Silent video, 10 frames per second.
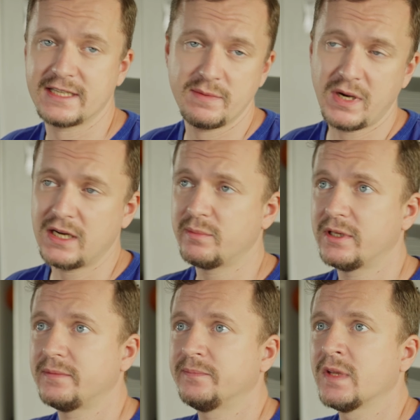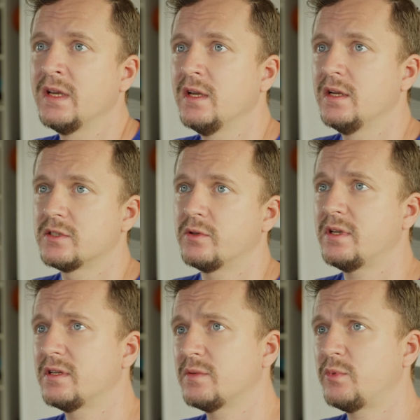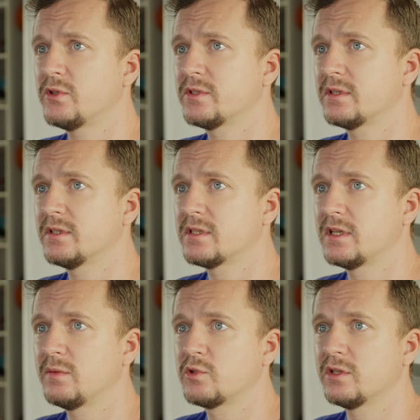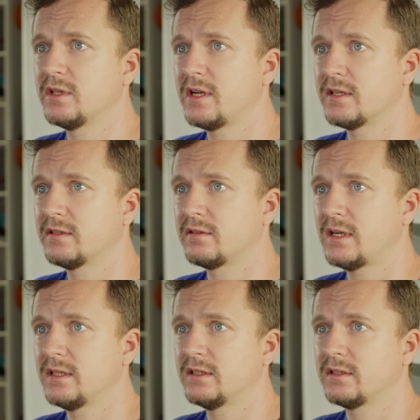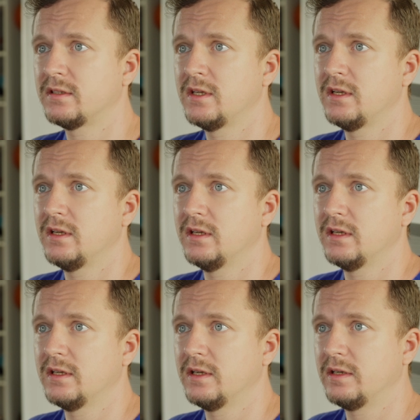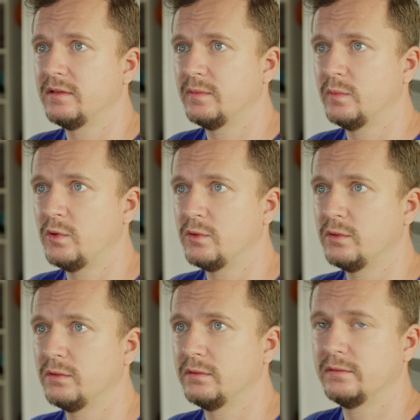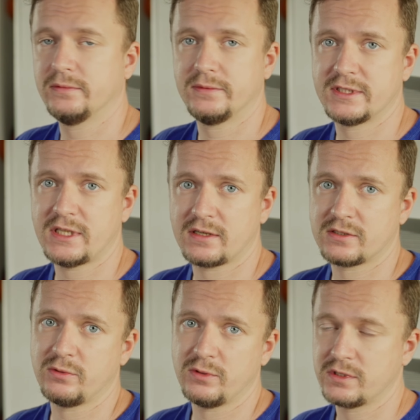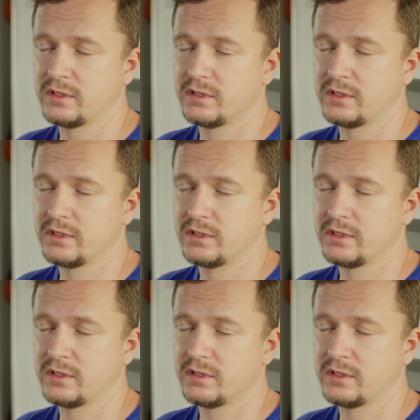say Barber. So here's a poster, description, director, writer, more stars who is